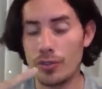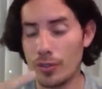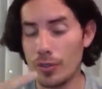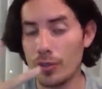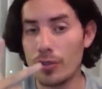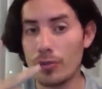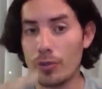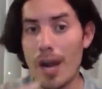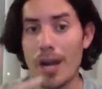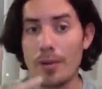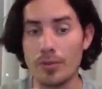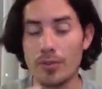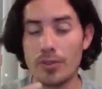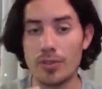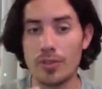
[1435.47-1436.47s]
two
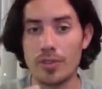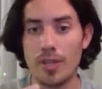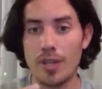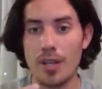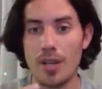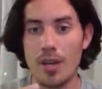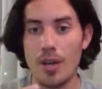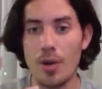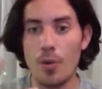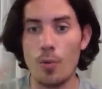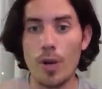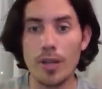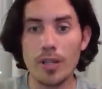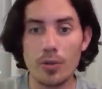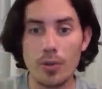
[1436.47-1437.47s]
crowns.
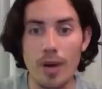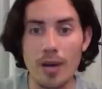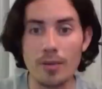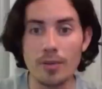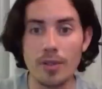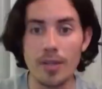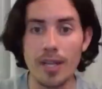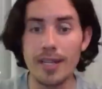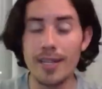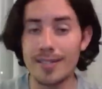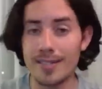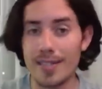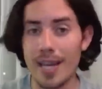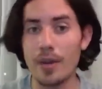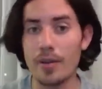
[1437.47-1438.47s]
One crown in the
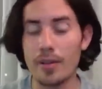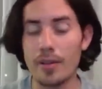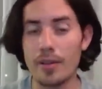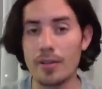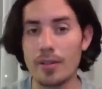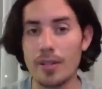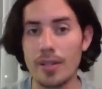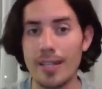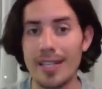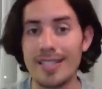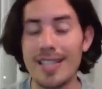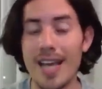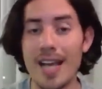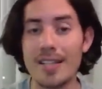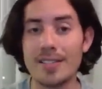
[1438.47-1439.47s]
south,
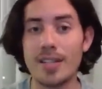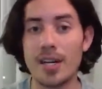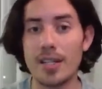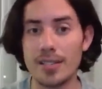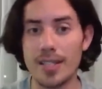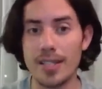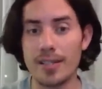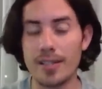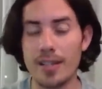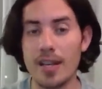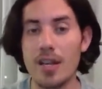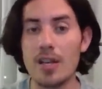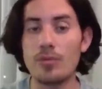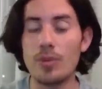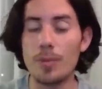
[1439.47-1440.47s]
in the Antarctic,
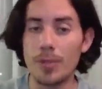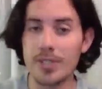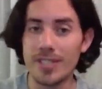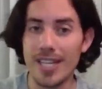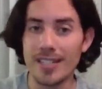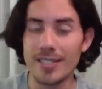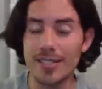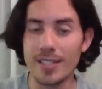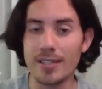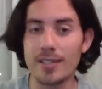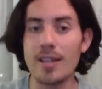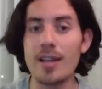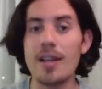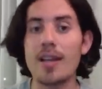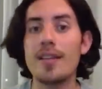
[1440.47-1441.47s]

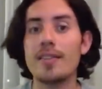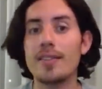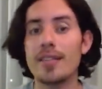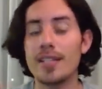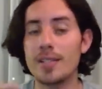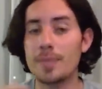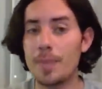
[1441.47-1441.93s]
representing the